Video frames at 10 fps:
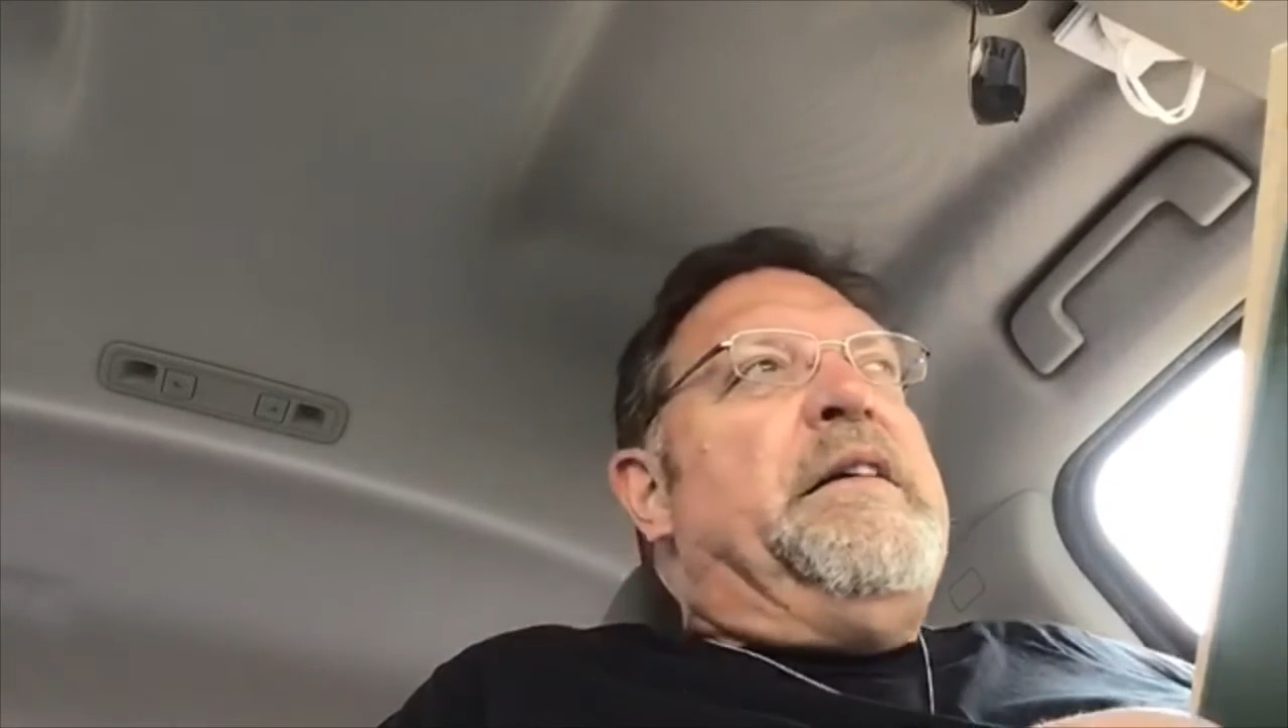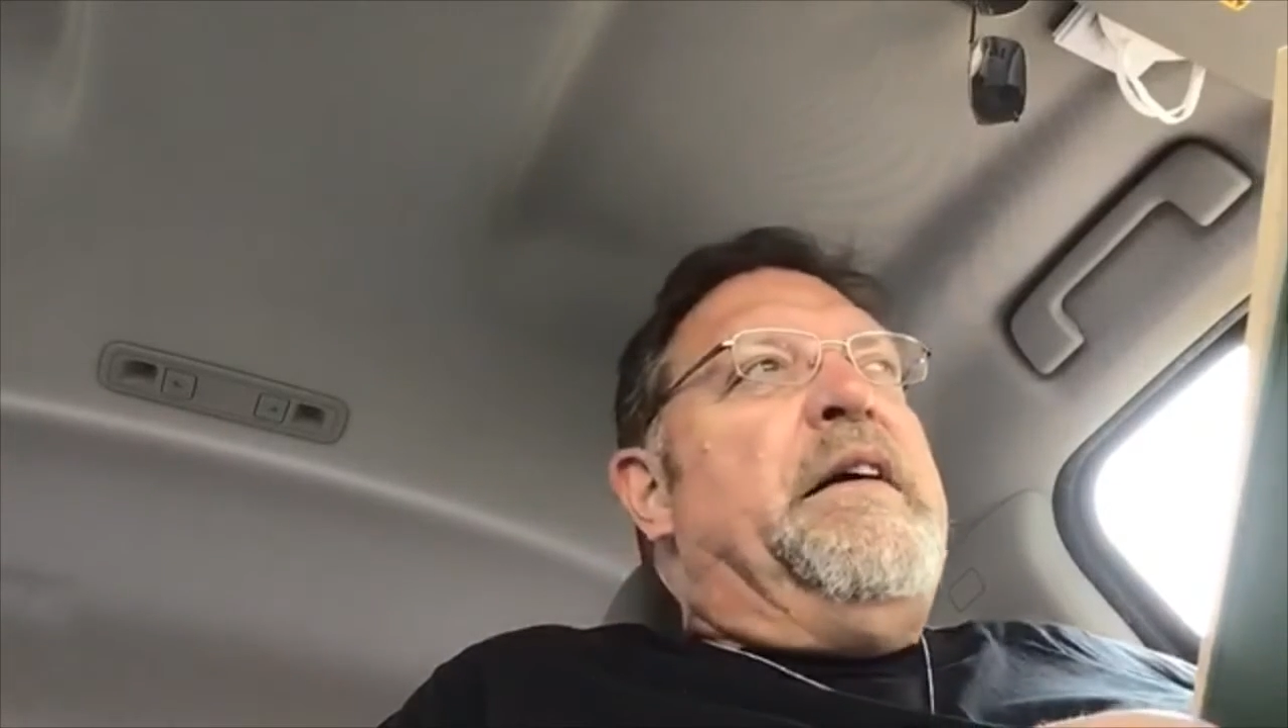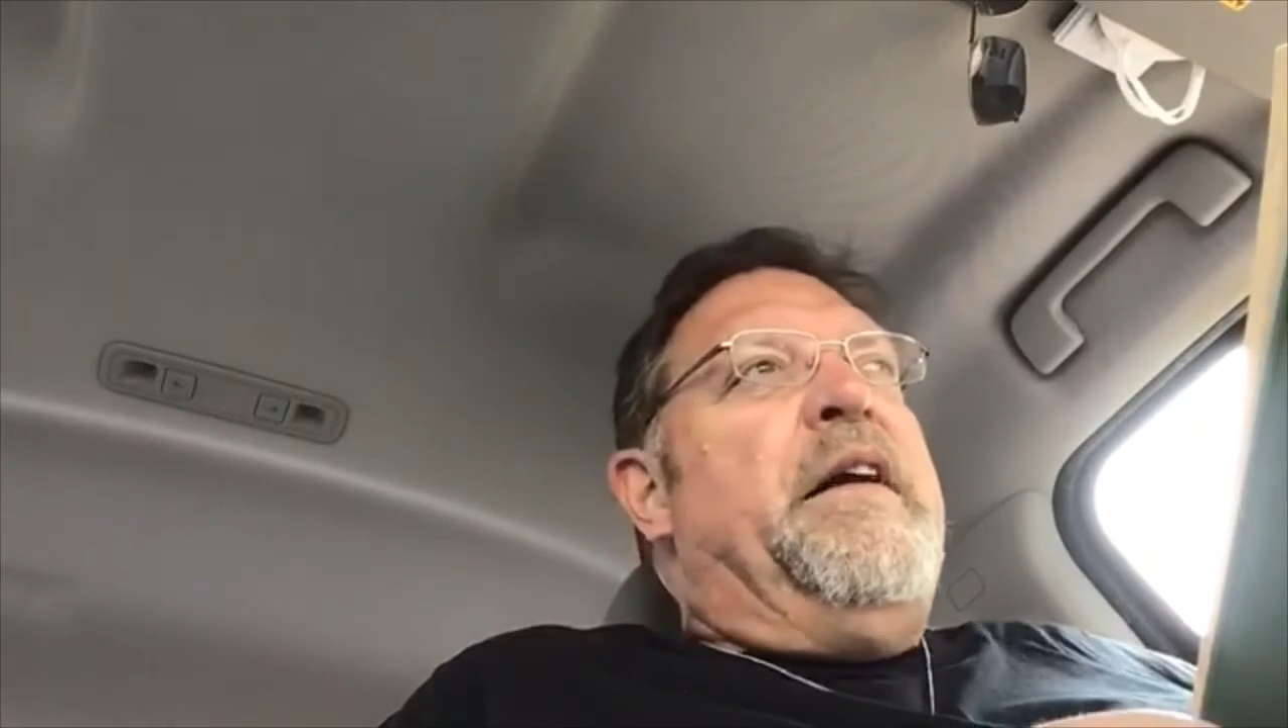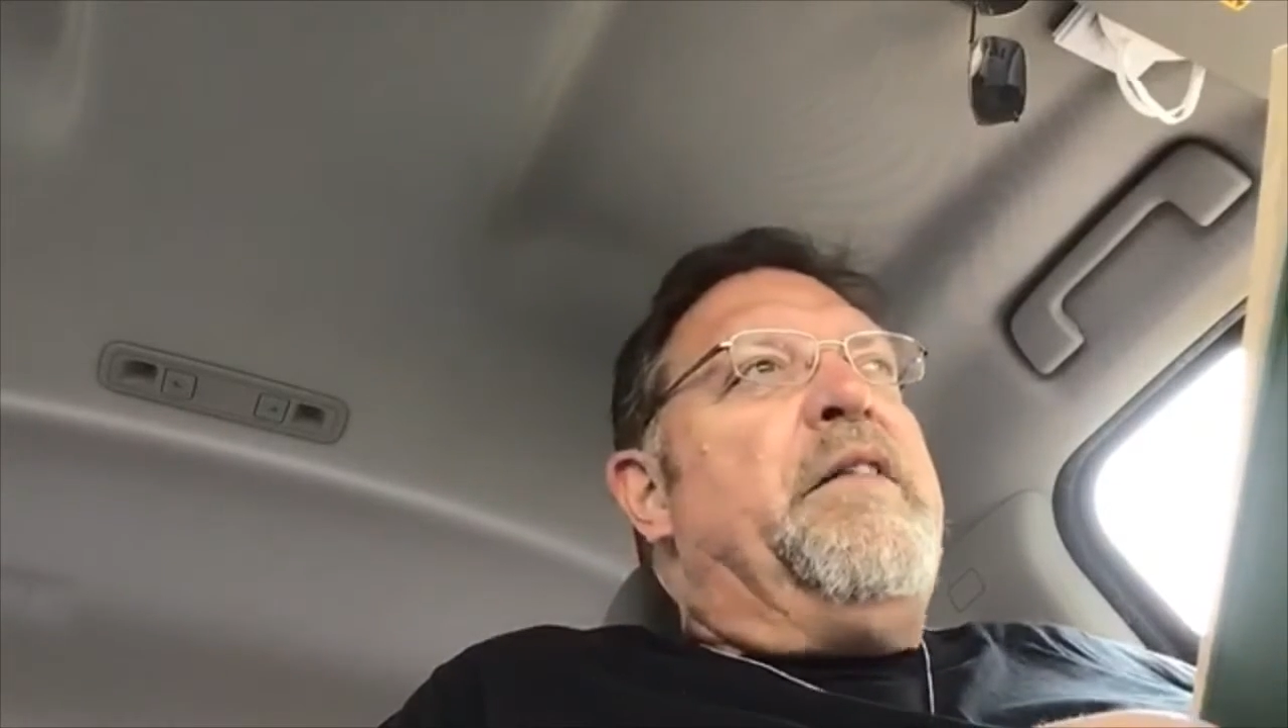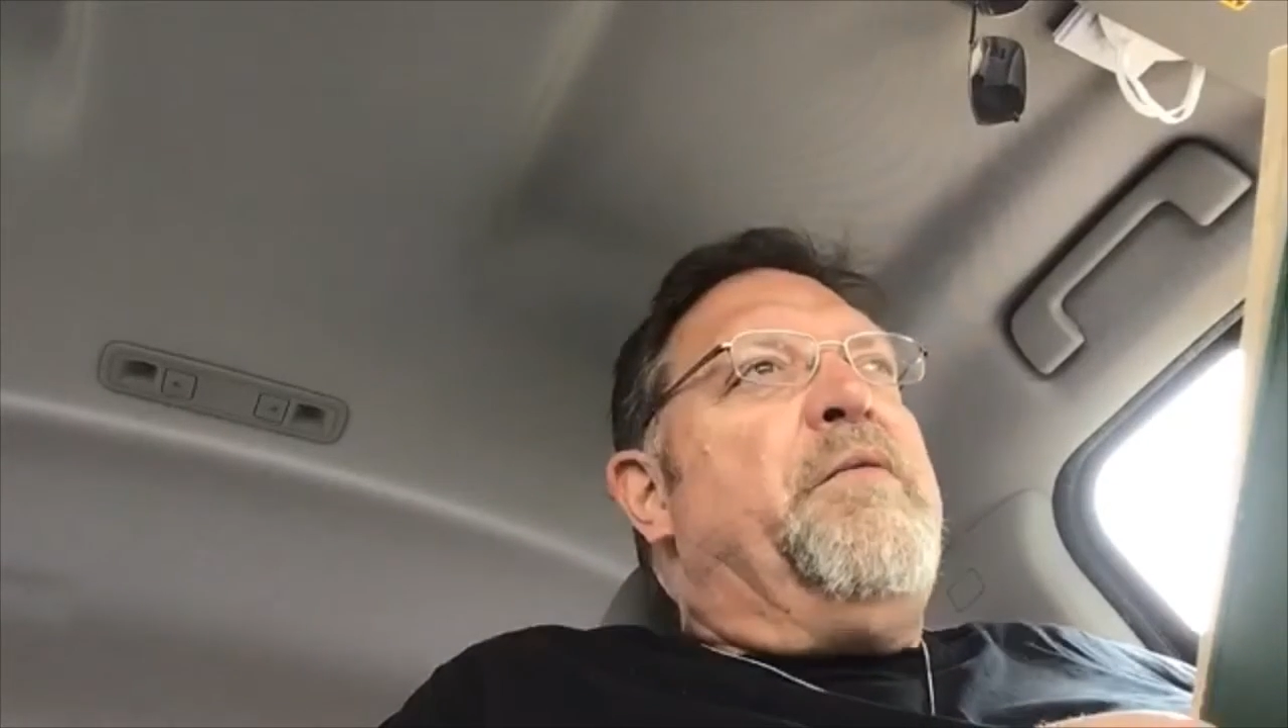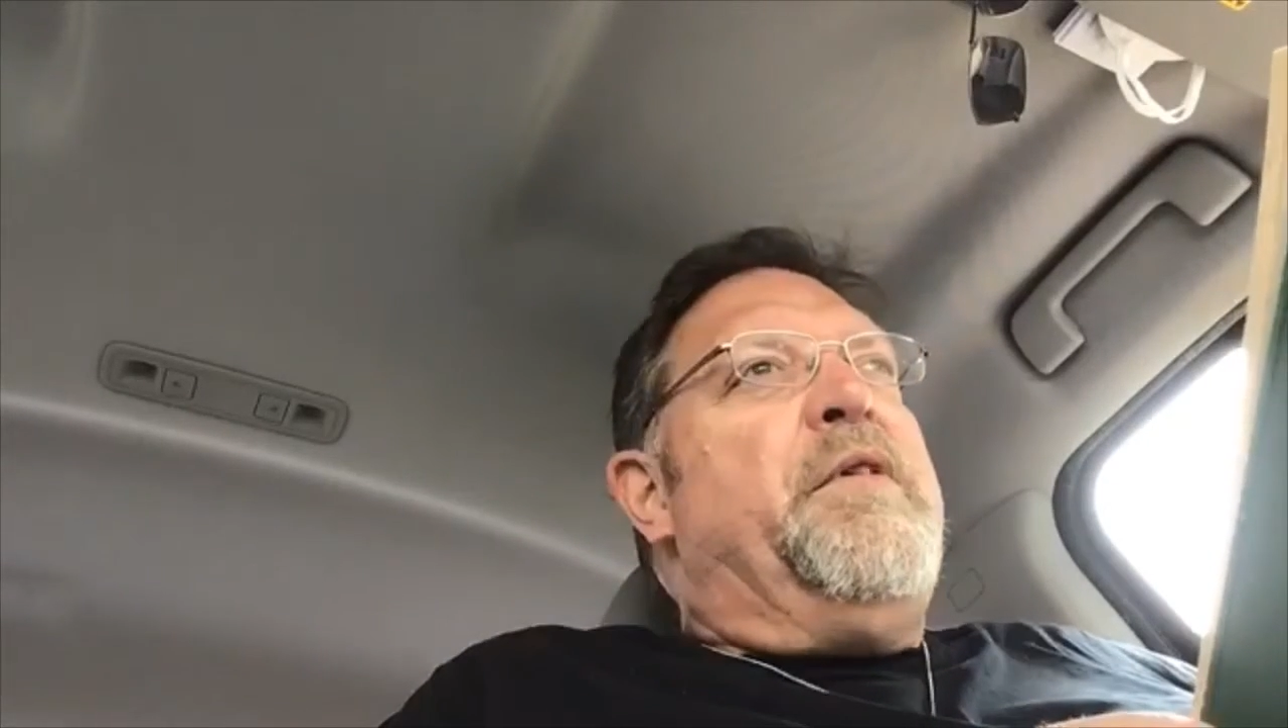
In other